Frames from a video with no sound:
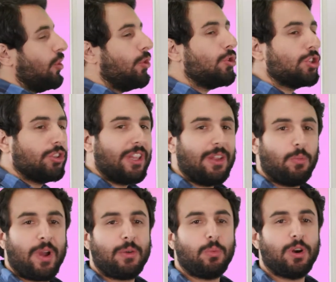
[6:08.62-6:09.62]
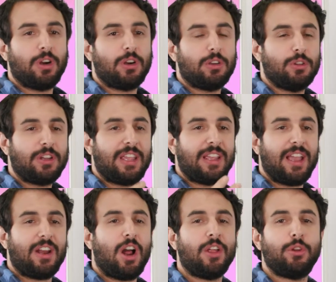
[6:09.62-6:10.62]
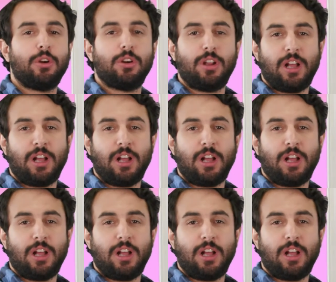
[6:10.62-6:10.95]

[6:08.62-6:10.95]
Usually when we're looking at other